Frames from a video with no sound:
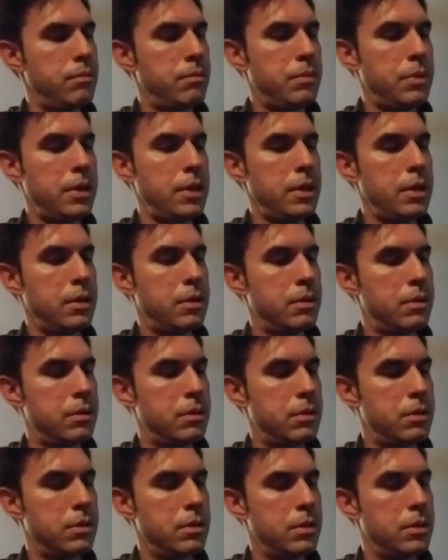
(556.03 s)
B
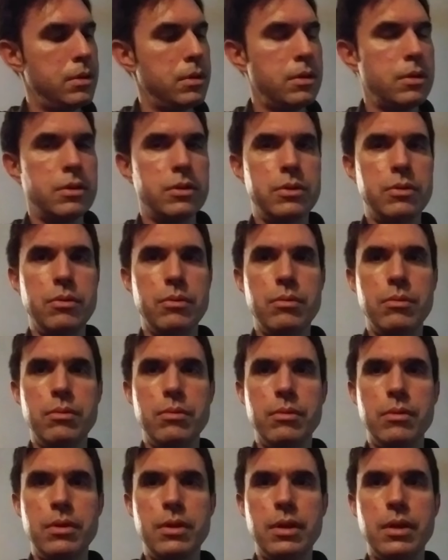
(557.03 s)

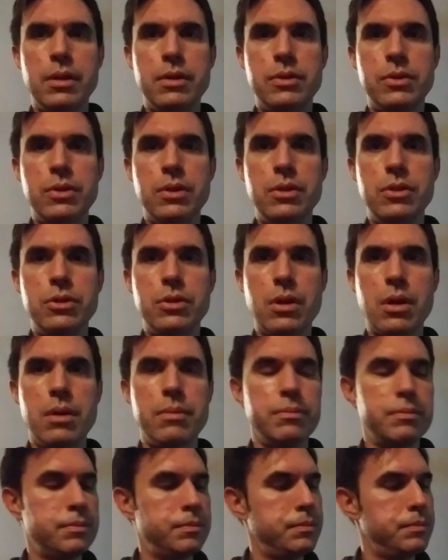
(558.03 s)
to the C
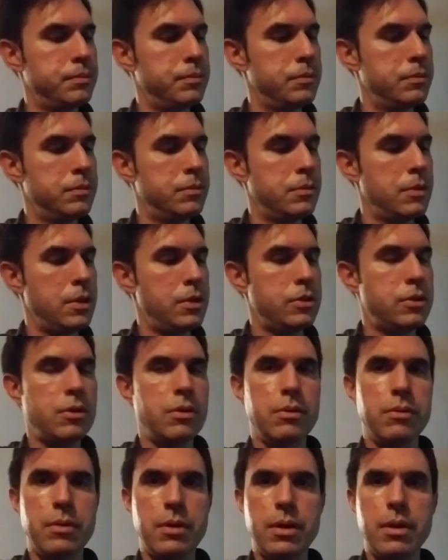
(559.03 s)
sharp.
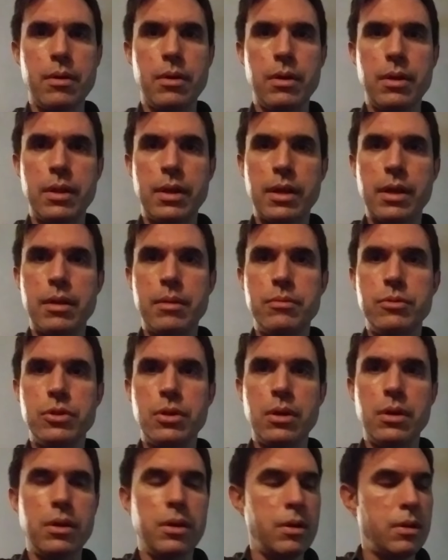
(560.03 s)
So like
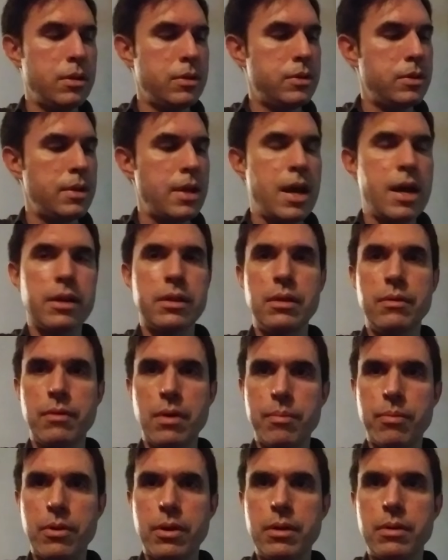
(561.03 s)
it's an octave
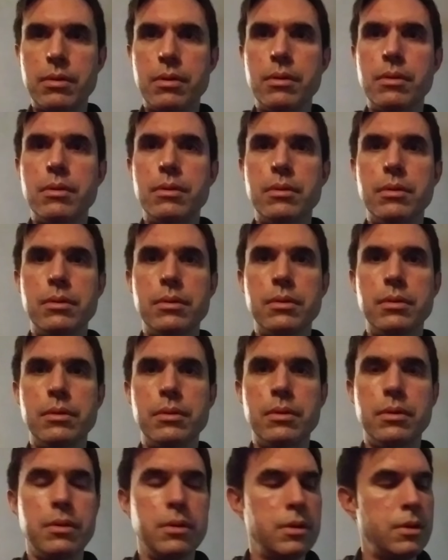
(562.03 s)
up, right?
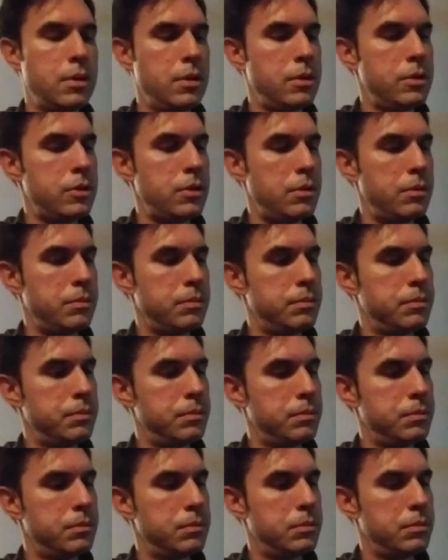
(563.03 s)
So,
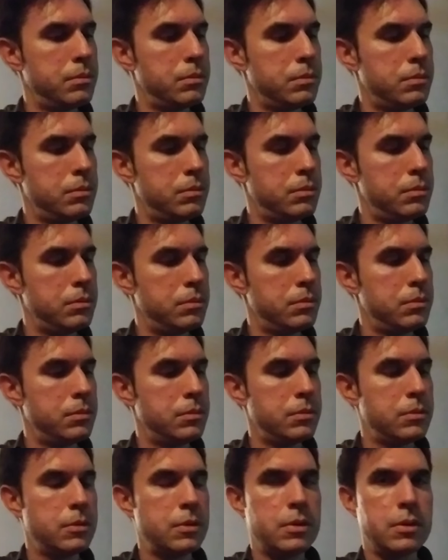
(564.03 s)

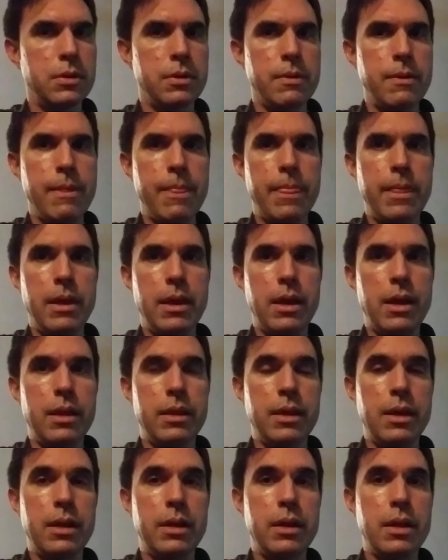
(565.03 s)

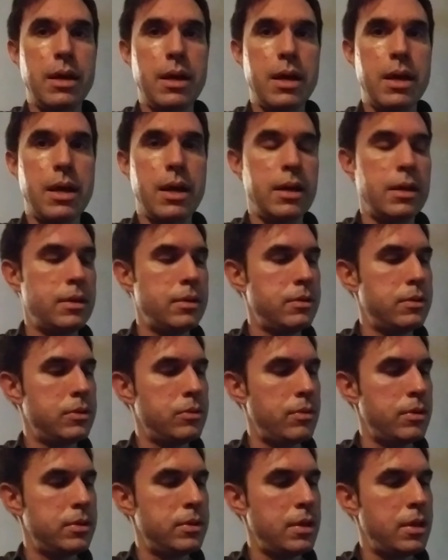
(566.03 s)
and then I
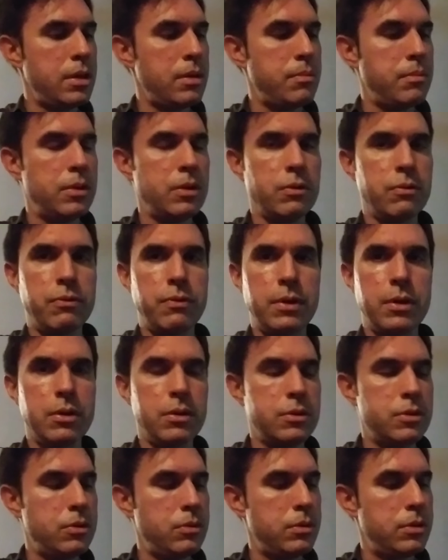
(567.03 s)
slide up middle
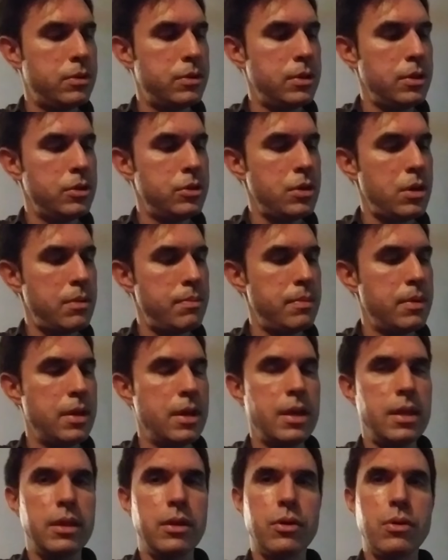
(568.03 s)
finger to the C sharp,
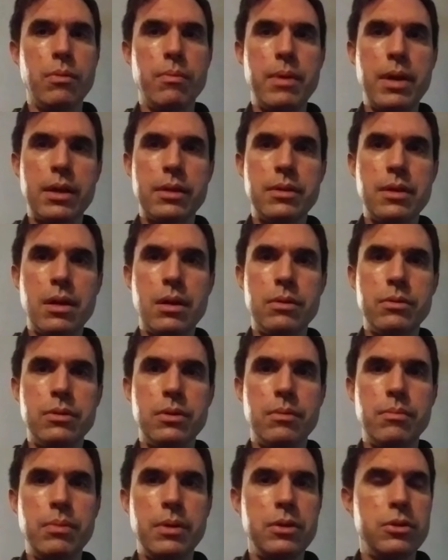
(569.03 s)
then go back down
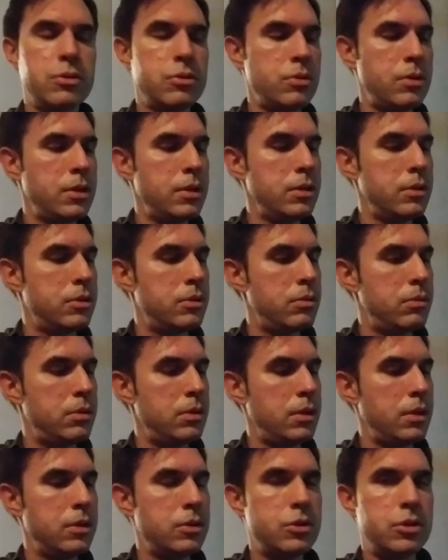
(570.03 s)
to the B string to
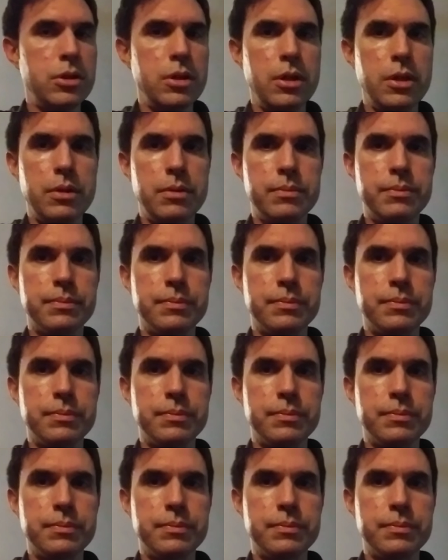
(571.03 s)
the G,